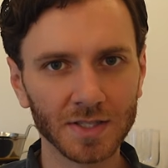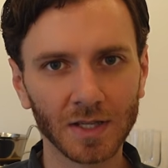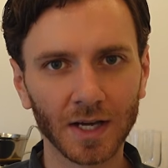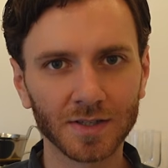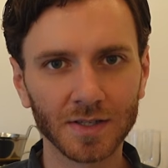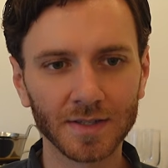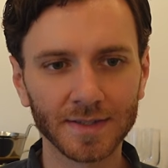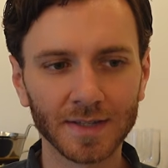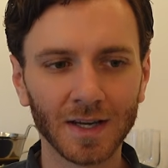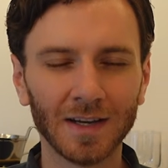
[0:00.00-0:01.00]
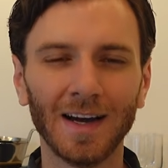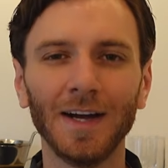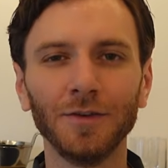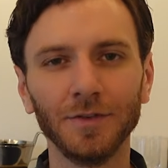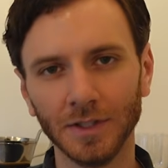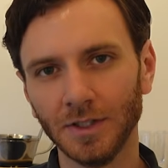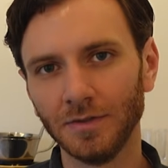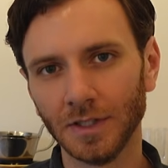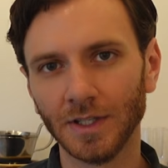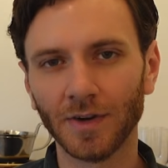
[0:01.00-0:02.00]
selections, I
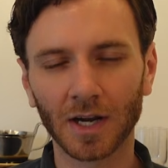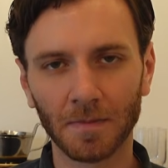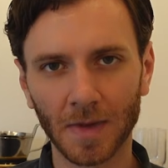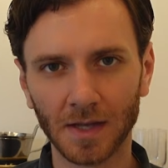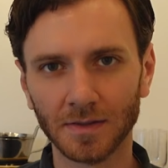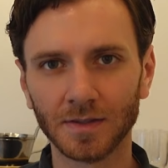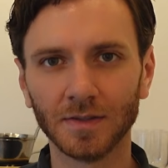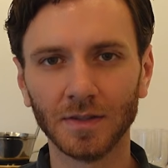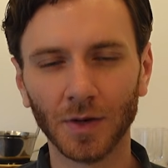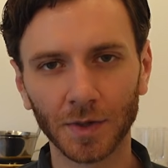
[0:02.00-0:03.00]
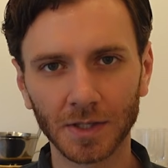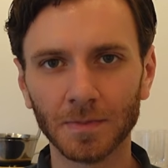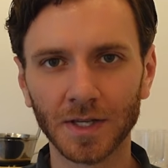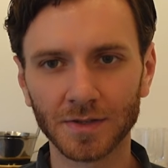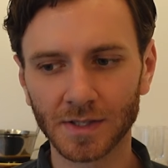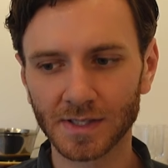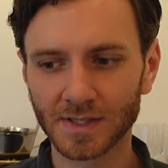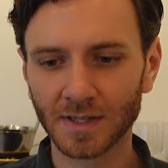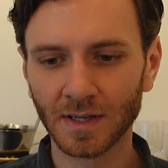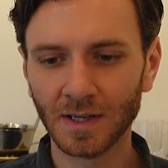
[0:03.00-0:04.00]
really recommend going to
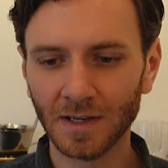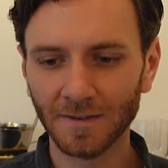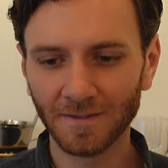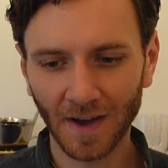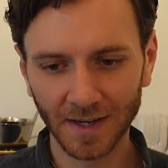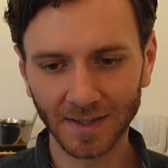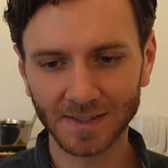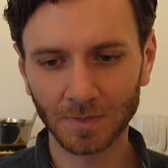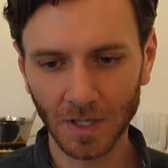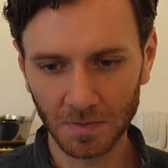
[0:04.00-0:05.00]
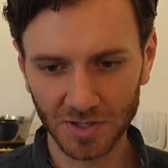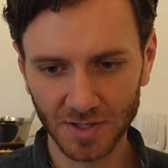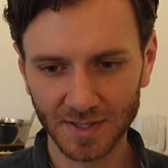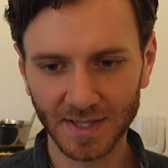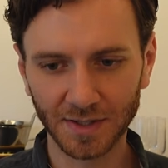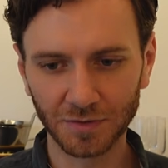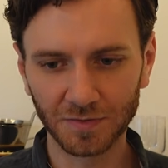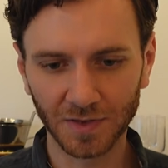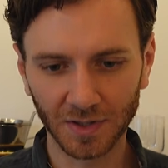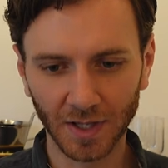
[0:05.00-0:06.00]
Pinterest, finding some images that you
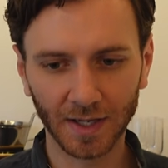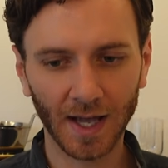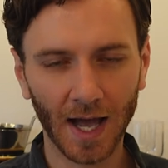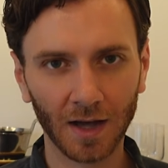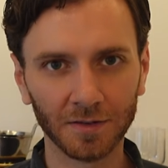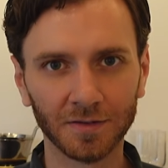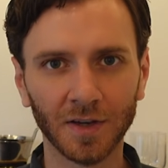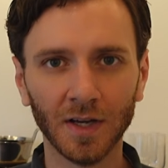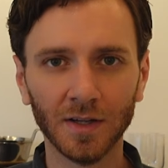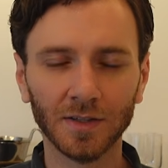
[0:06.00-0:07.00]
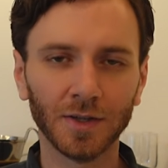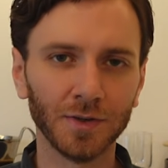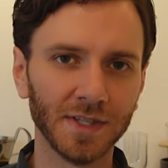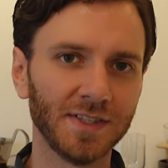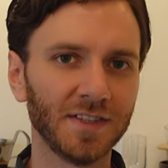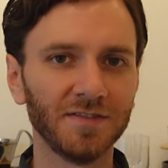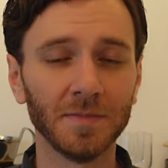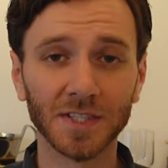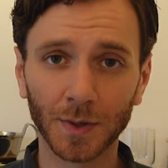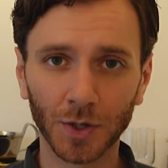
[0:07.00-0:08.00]
feel like have cohesive
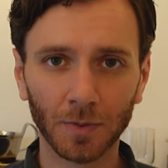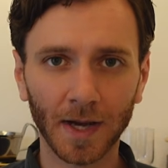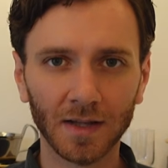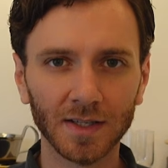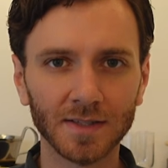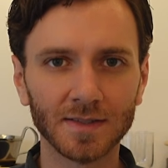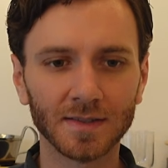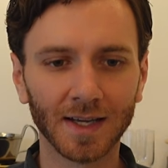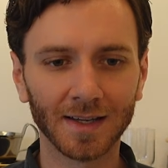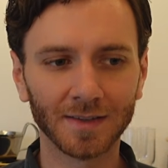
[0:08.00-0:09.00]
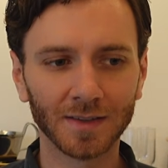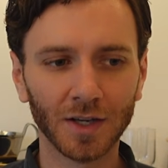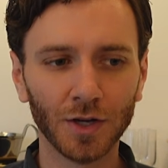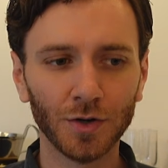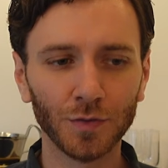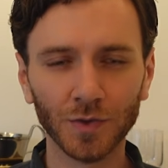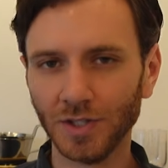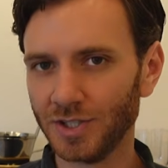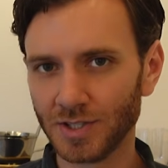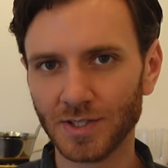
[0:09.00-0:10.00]
material palettes, and
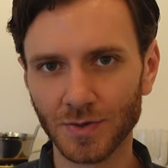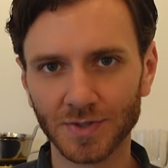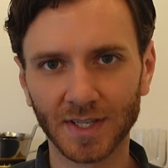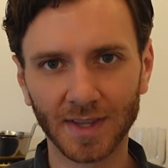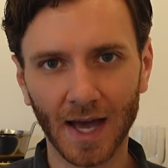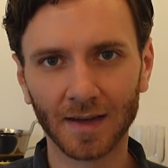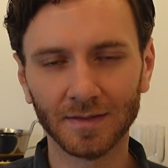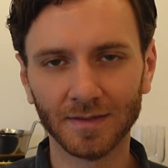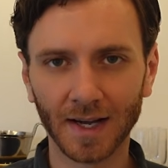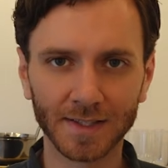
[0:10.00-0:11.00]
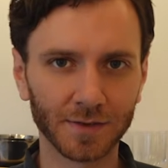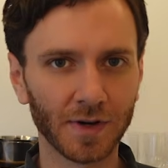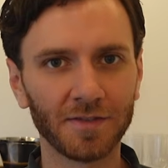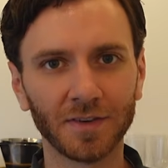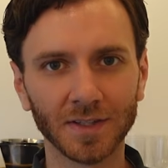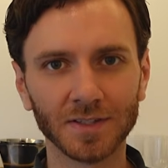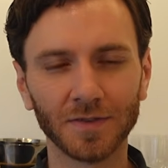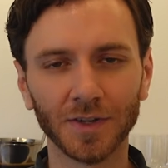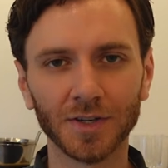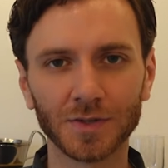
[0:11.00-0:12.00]
really just using that as a reference
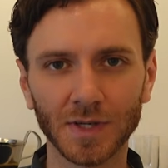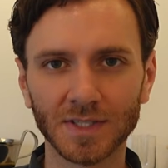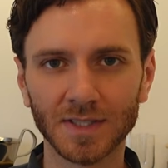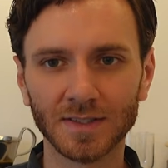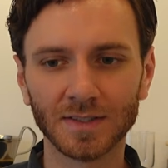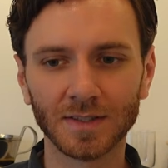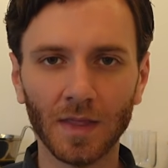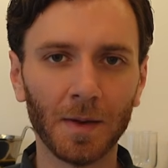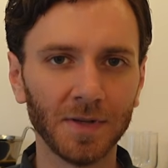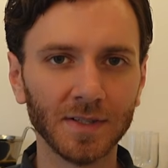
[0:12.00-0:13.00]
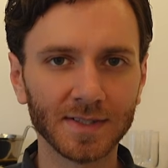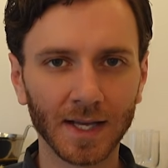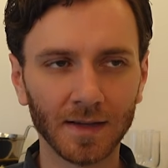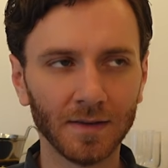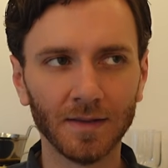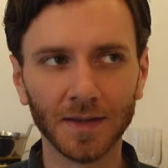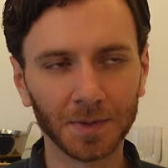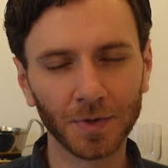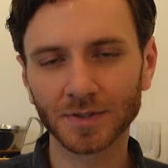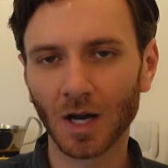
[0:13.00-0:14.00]
for your choices. That being said, the
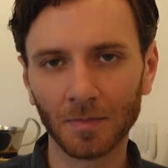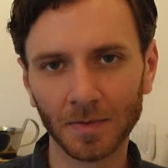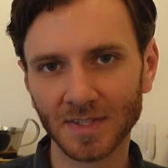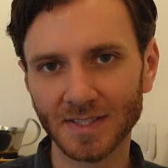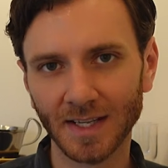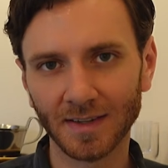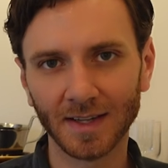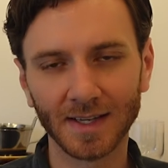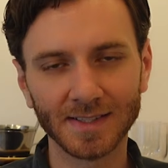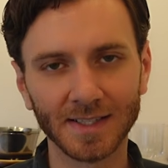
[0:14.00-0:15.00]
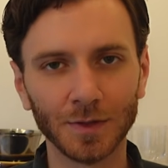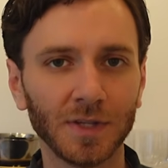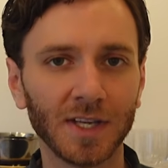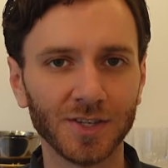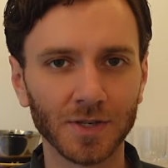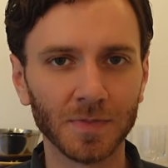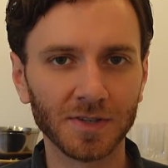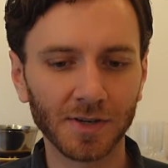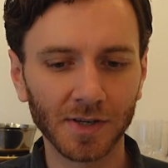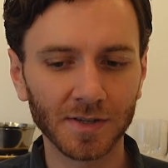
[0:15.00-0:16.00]
most common mistake that I see kitchen
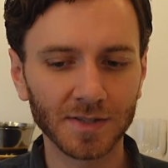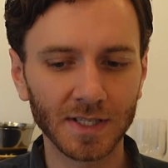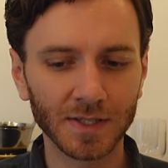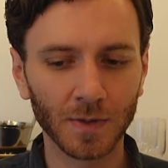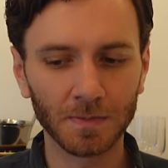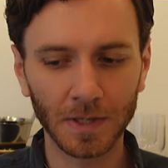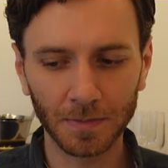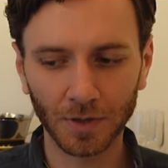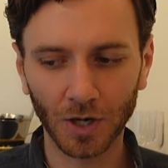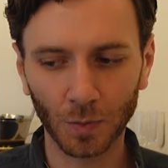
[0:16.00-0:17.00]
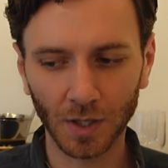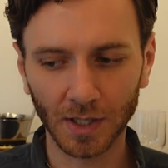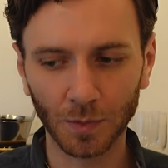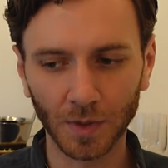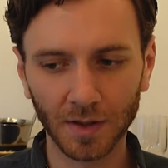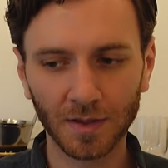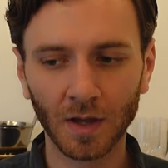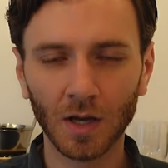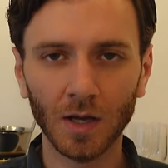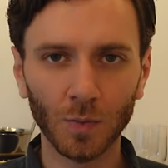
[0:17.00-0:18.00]
materials is when people are working with
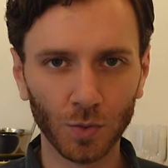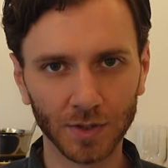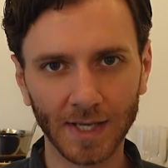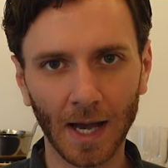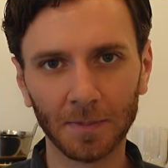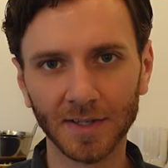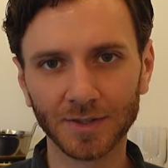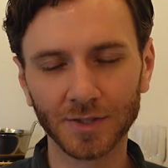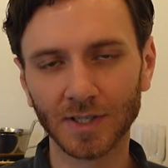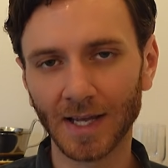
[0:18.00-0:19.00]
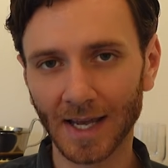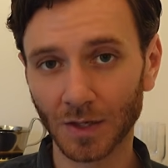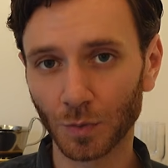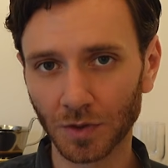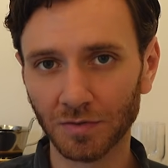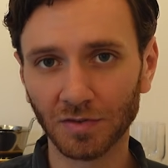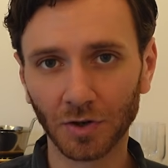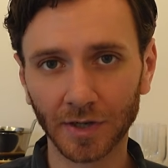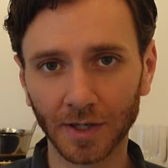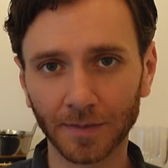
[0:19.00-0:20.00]
wood cabinetry and wood
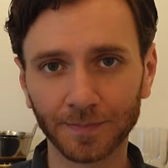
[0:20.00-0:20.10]
flooring.